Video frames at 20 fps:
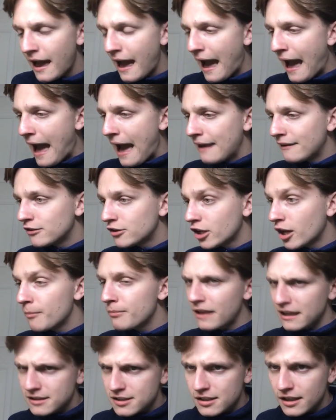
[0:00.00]
and
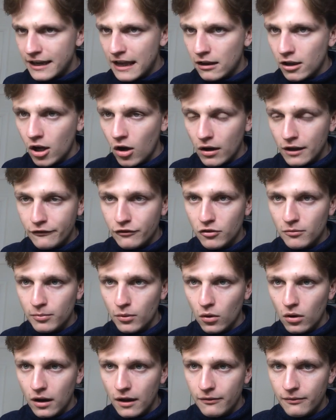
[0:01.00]
that's an alcoholic
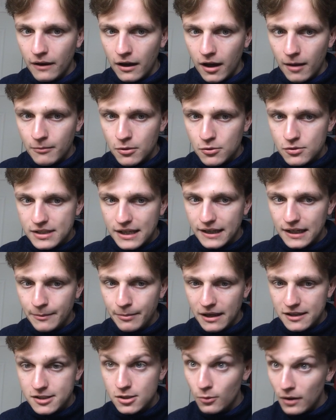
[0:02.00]
footballer who sadly
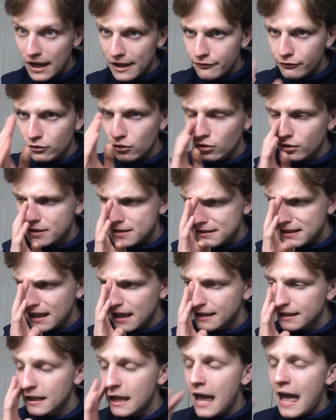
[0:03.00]
passed away for all
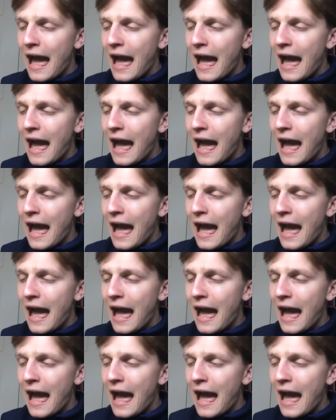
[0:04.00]
concerned.